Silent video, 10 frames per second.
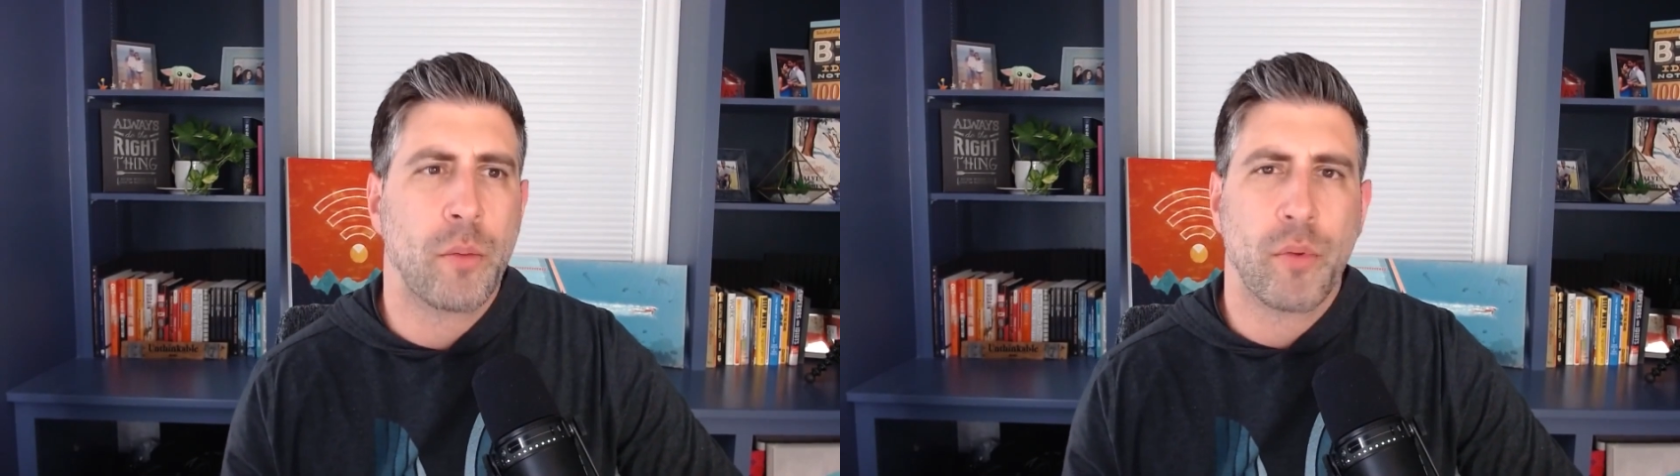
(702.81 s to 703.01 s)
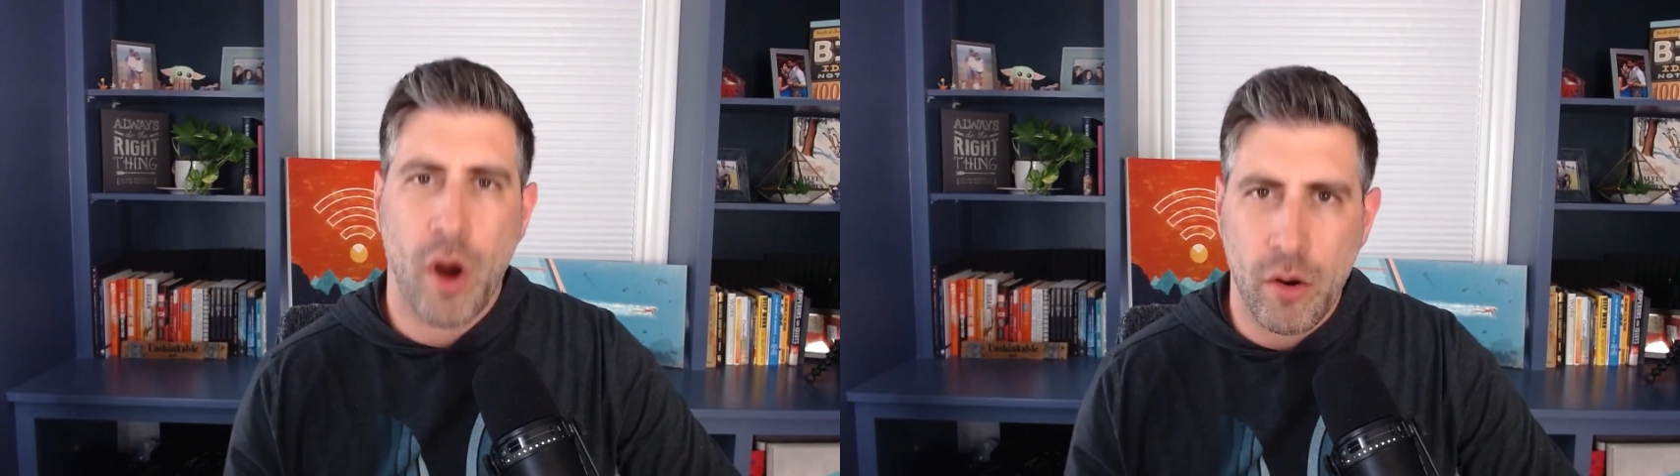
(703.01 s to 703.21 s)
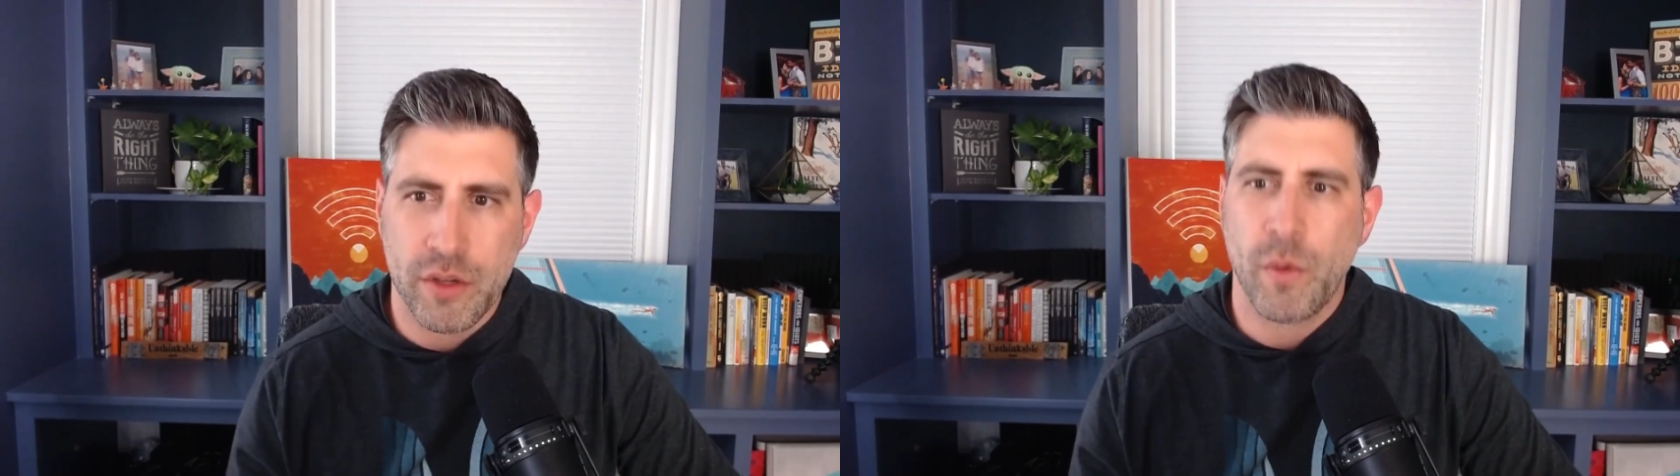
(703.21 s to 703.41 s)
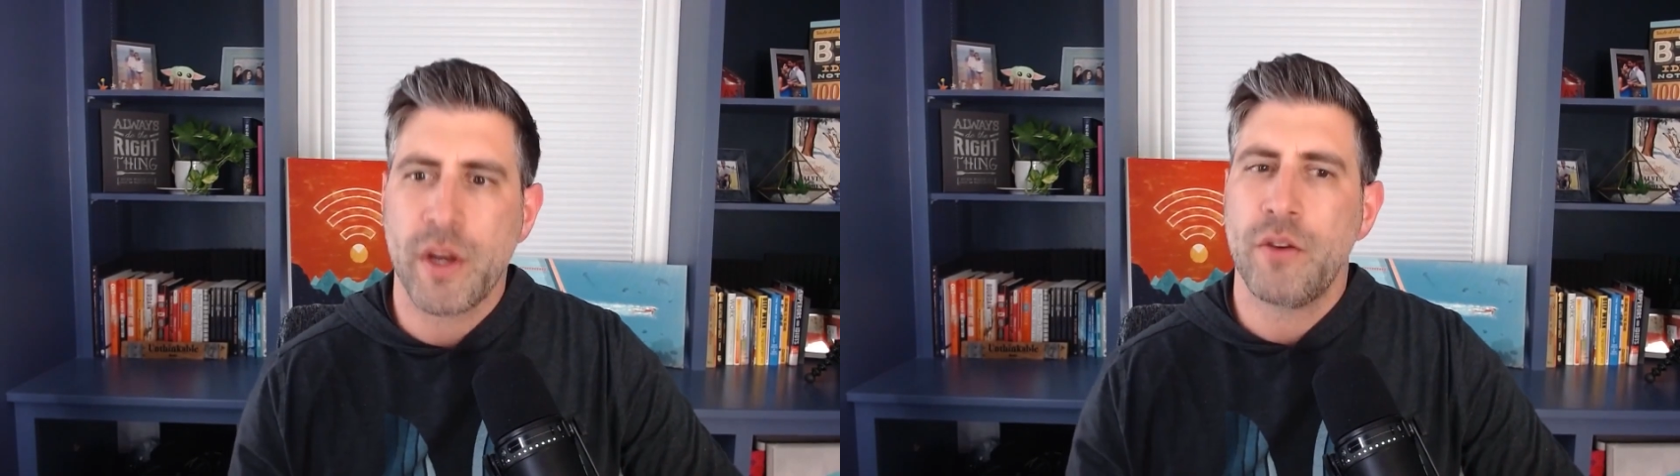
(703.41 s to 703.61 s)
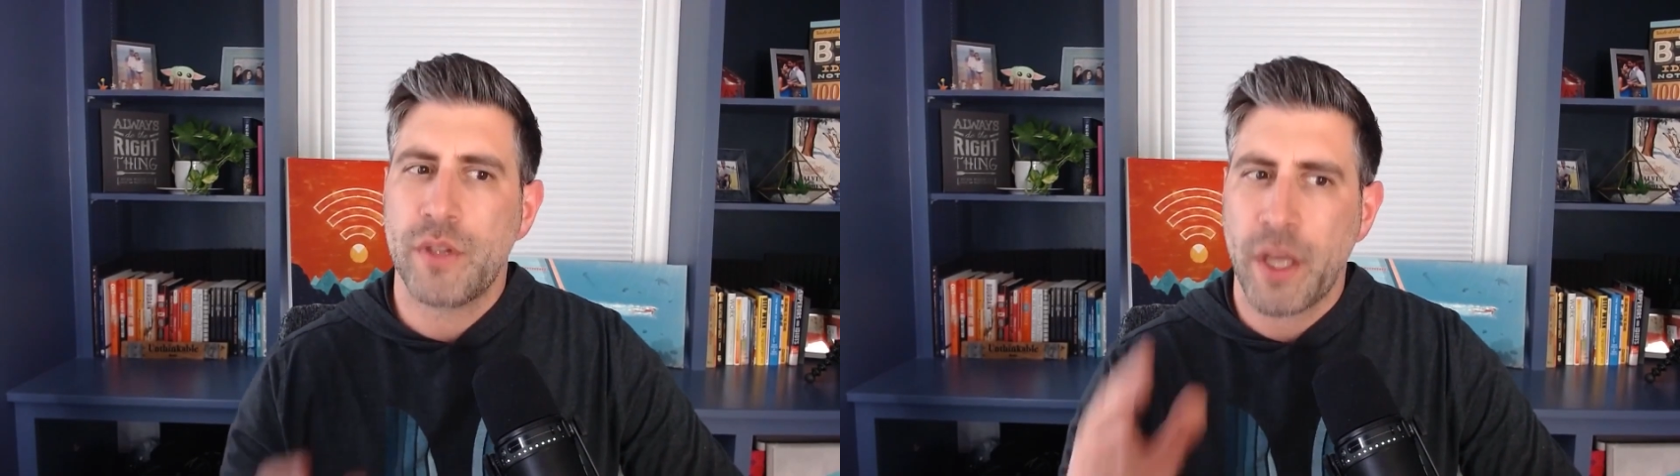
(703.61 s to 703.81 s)
approach when
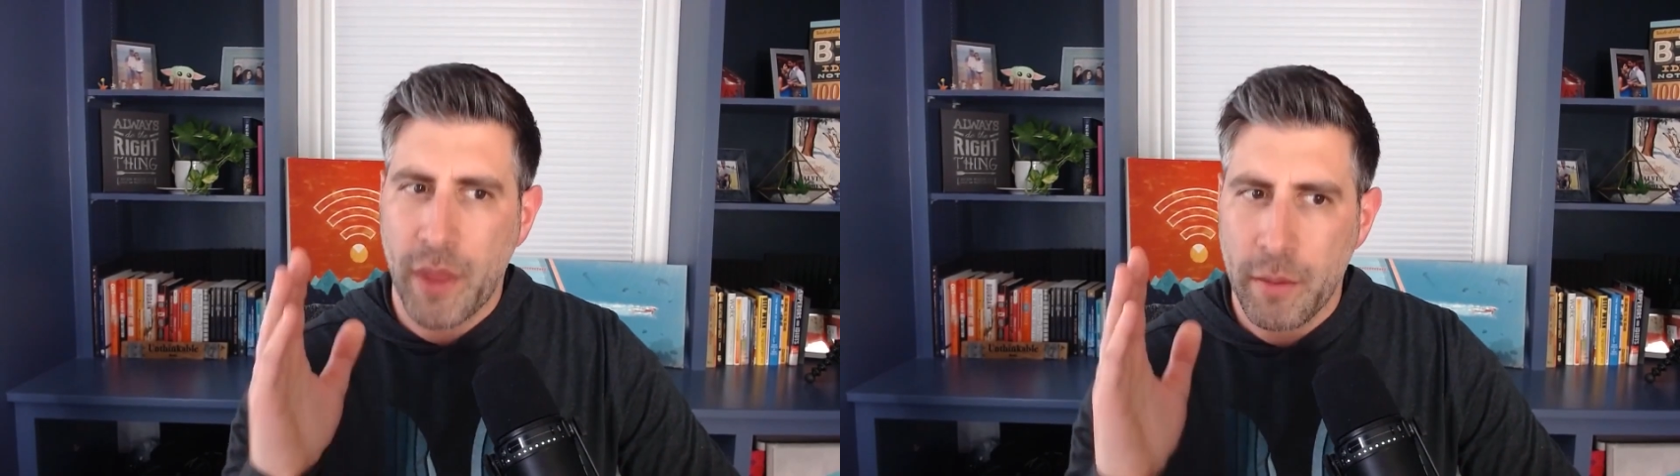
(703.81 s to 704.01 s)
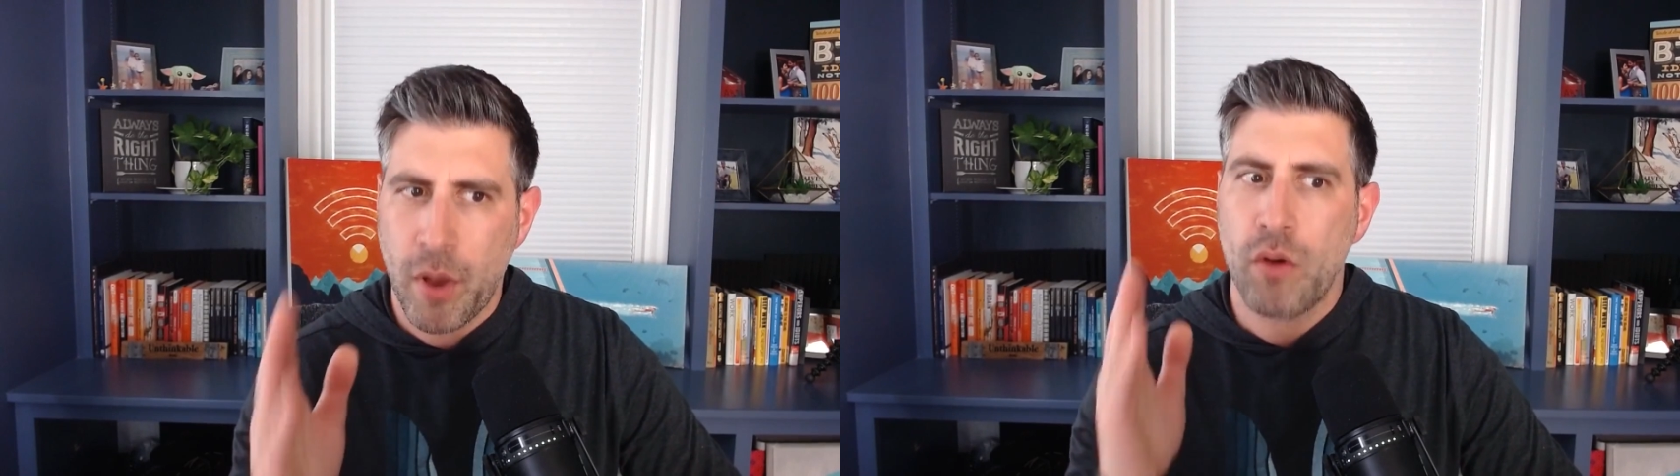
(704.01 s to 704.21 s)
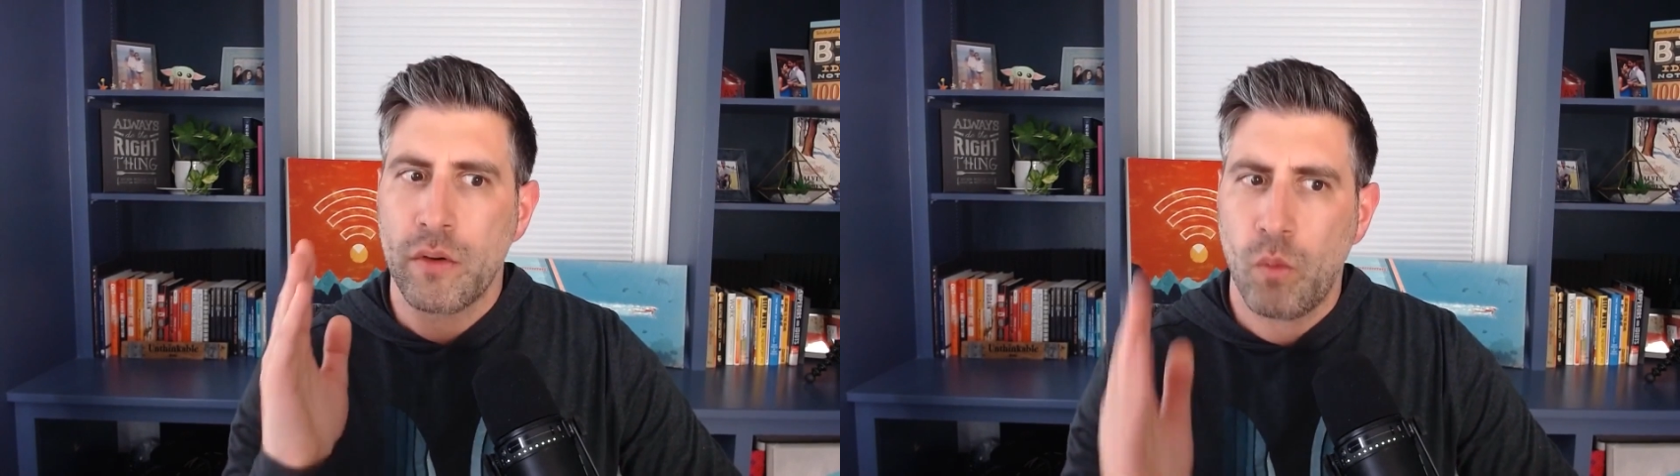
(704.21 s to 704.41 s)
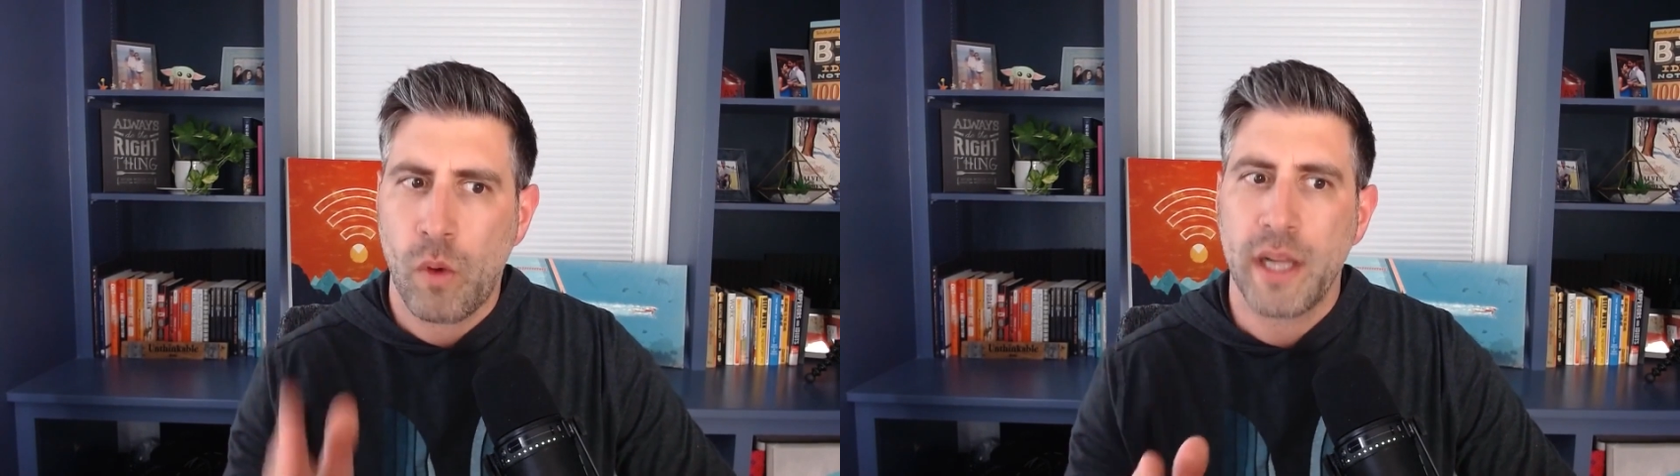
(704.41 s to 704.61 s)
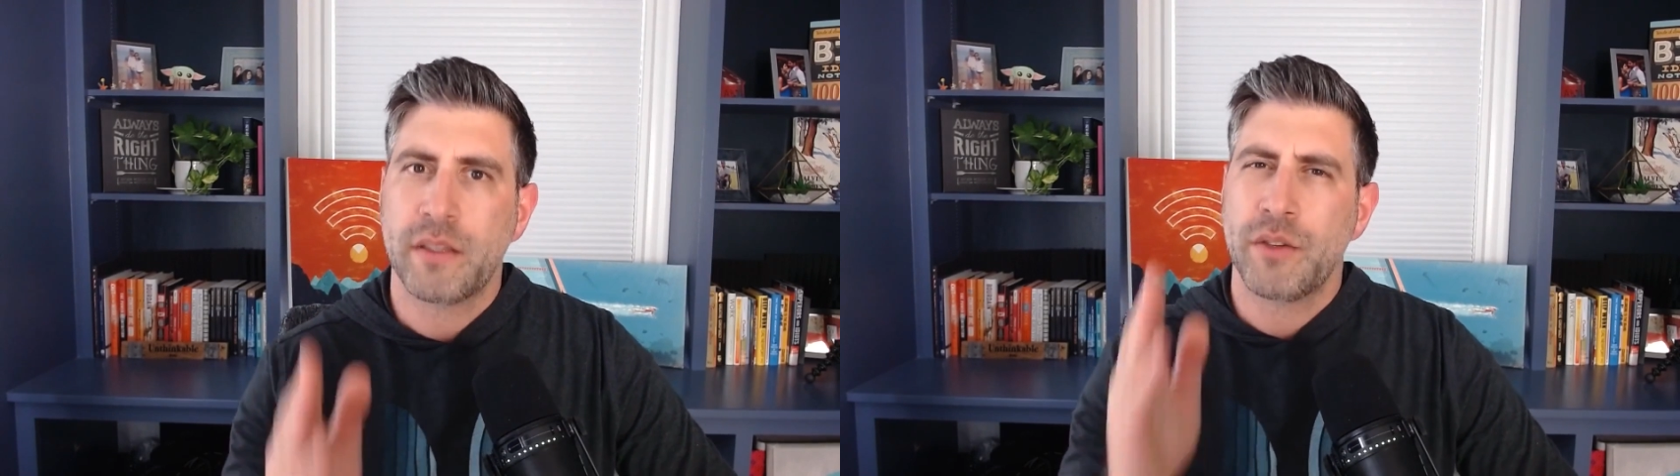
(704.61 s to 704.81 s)
you do something potent once.